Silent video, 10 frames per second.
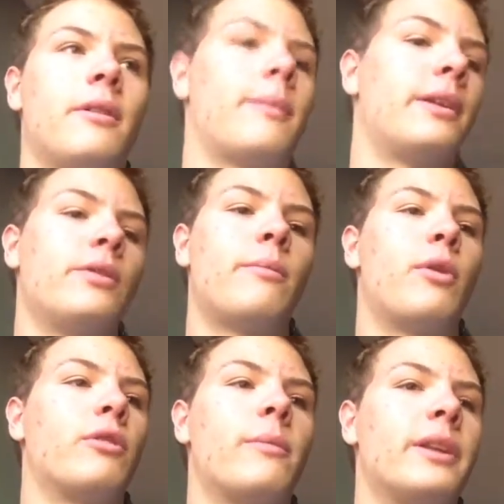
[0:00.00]
I might do a
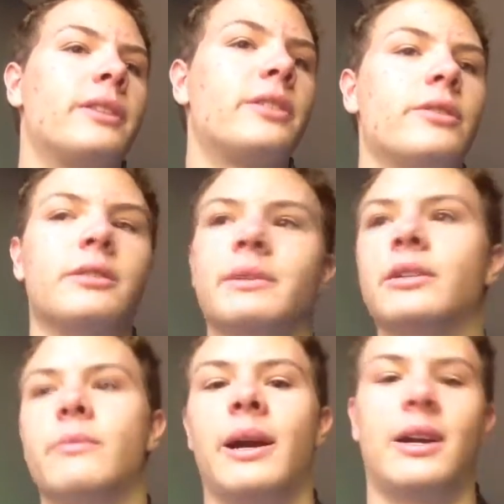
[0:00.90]
Pokemon soon. I might
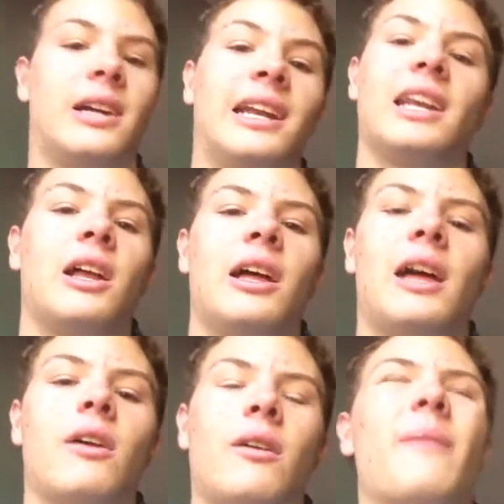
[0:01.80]
do a Bakugan. I
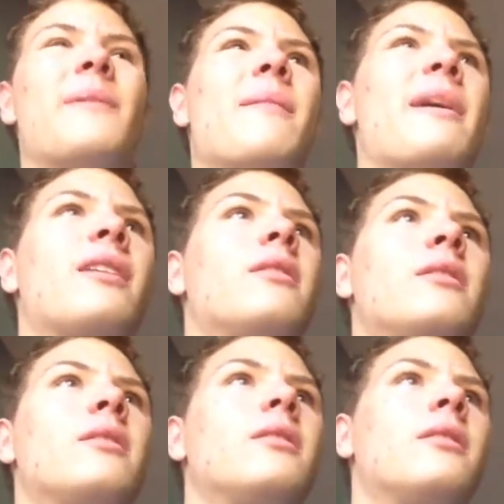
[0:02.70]
mean not
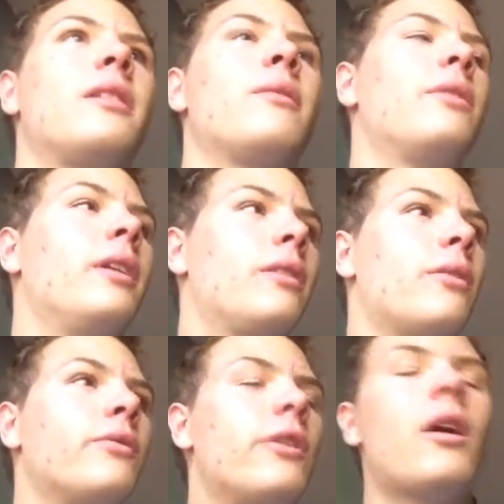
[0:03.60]
Bakugan. I can't really get
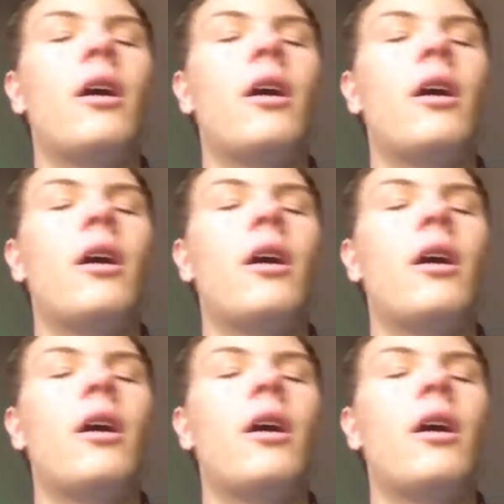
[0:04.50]
those.